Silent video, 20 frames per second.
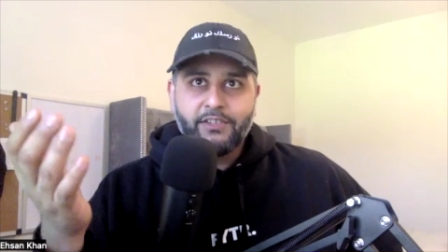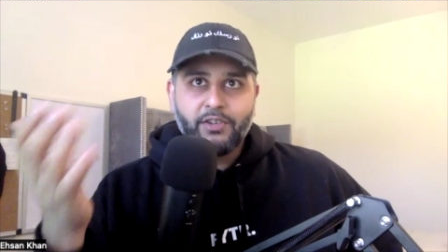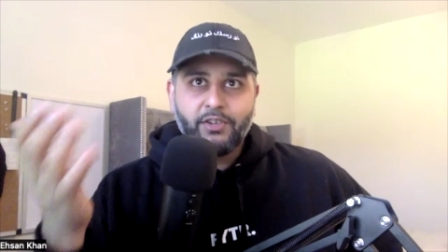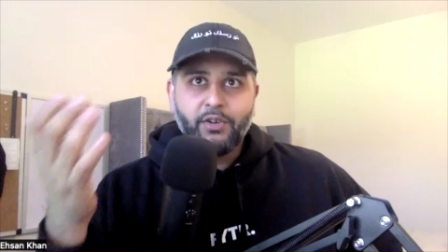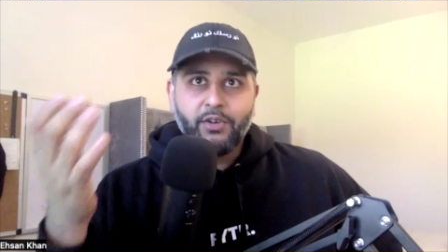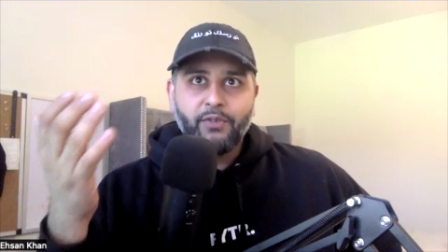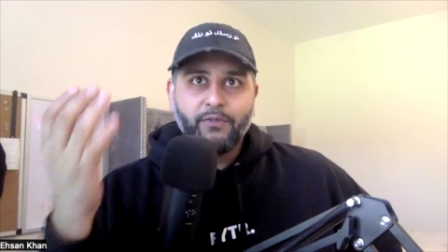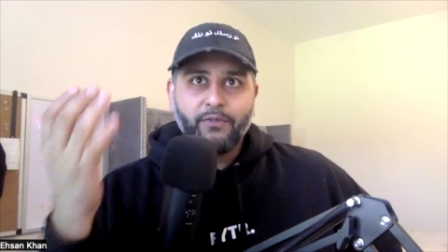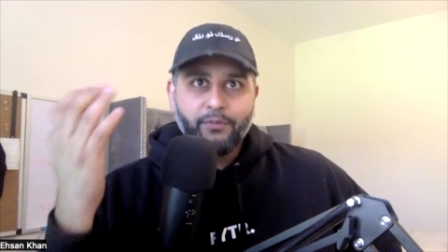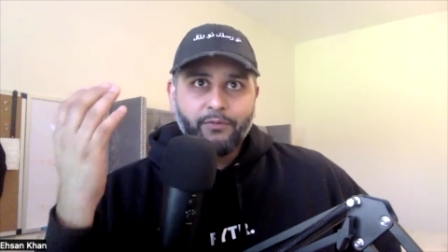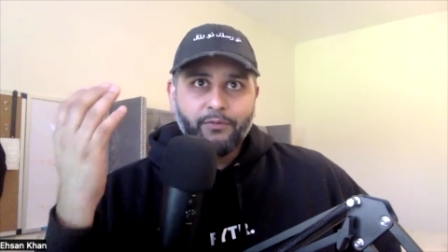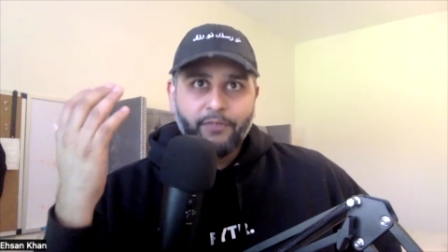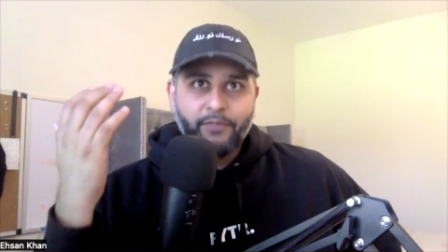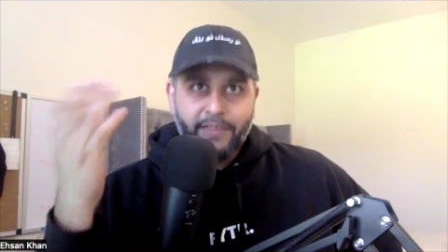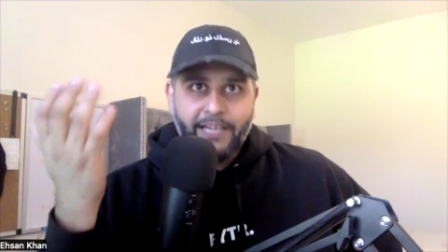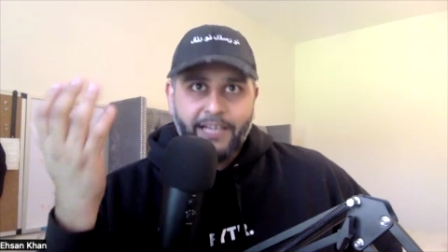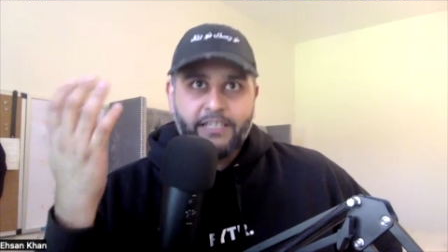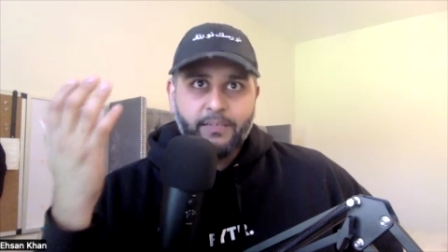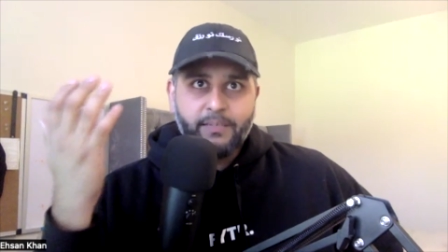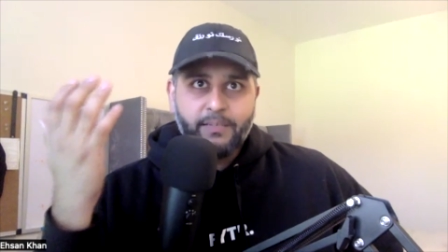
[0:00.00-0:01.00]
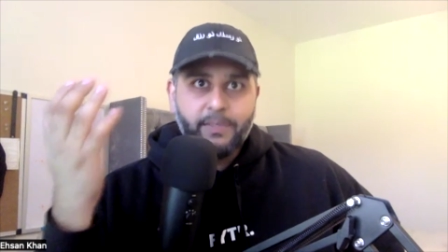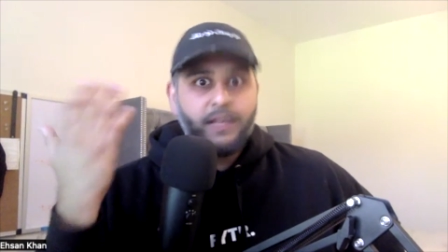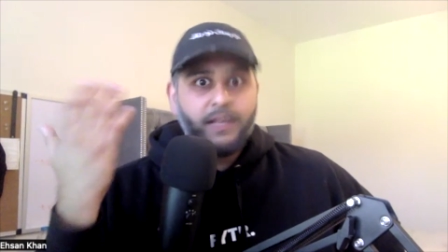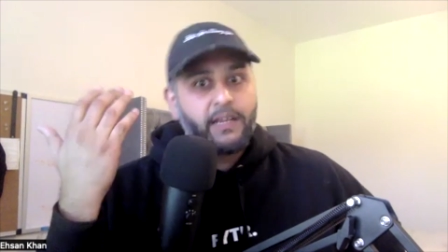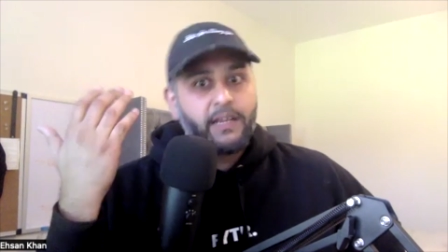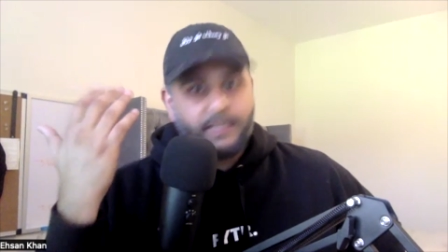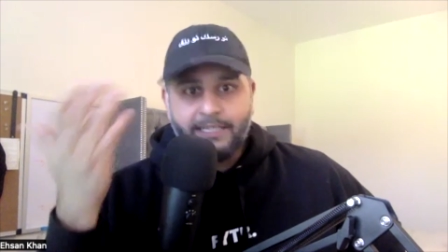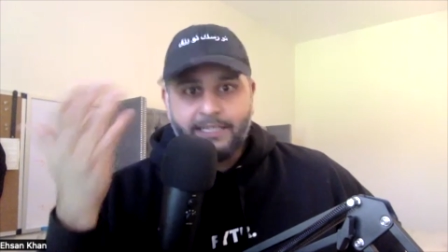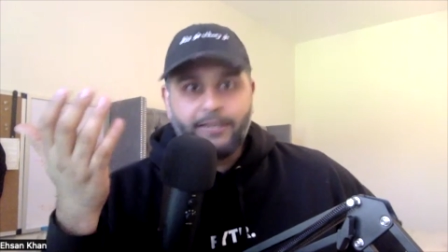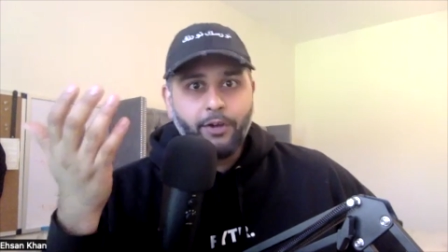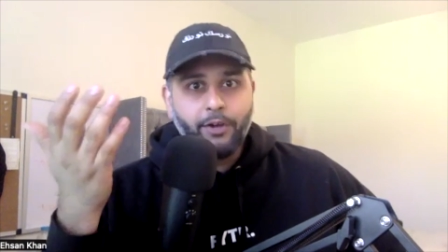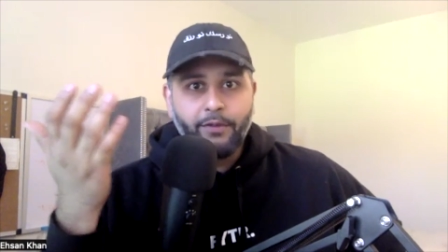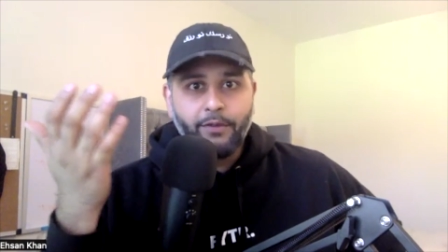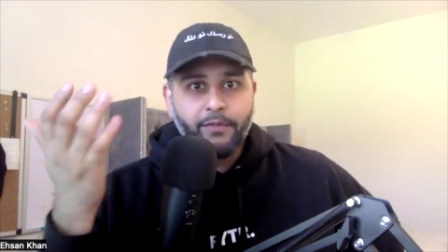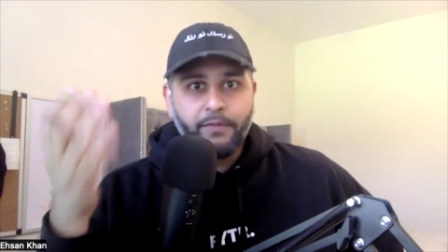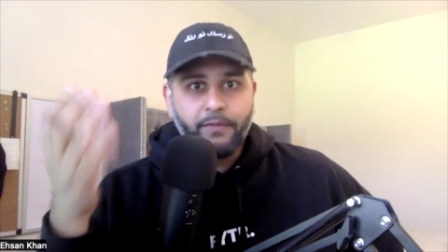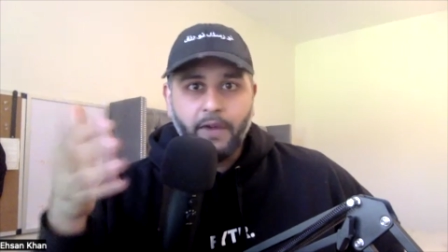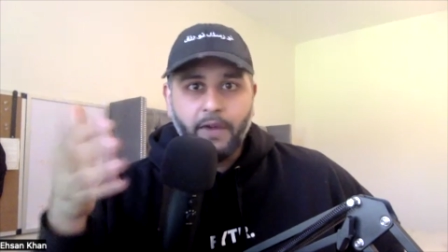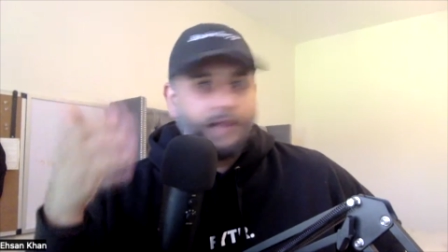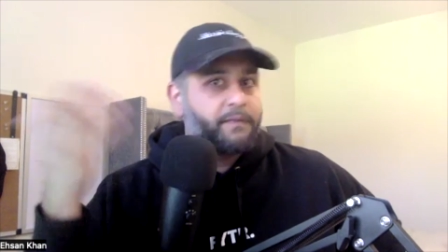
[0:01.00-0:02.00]
So for, for that to be like a tick
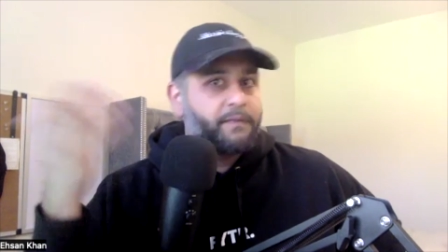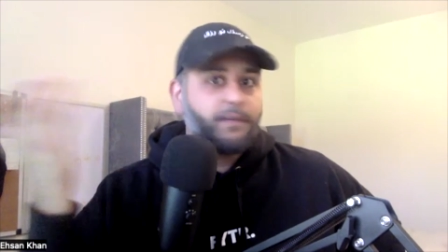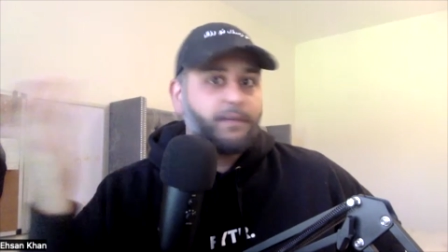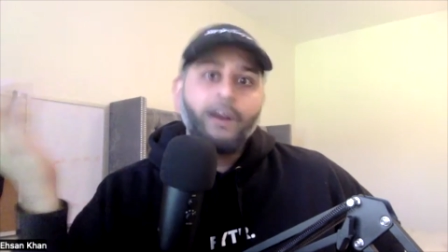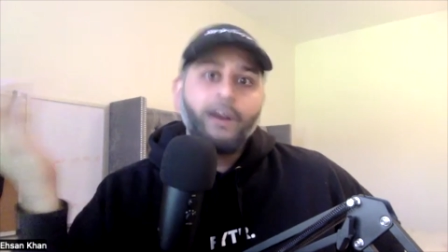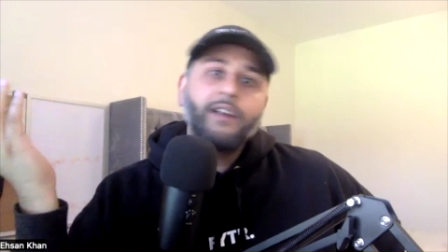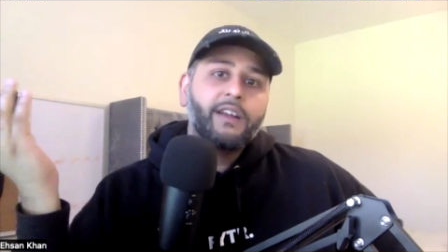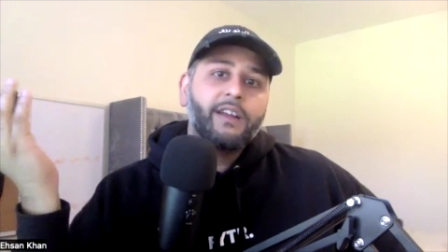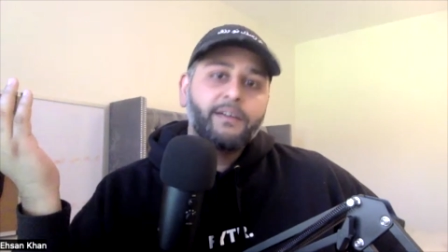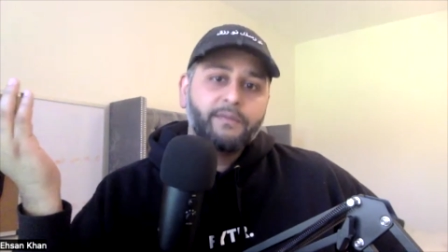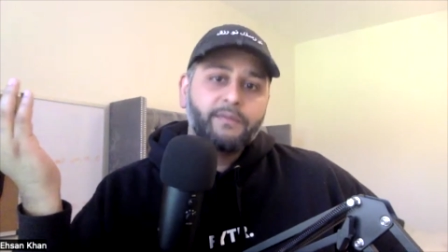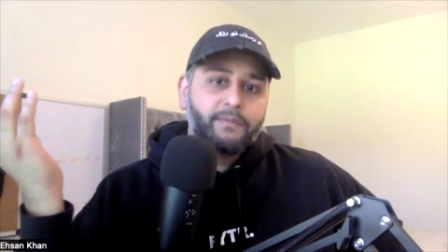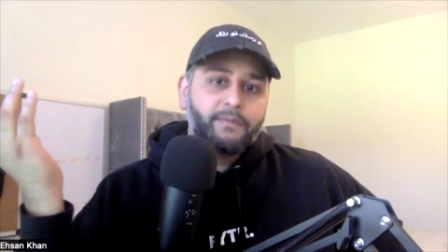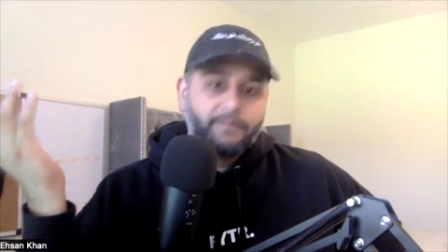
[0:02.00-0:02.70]
over fight, fair enough.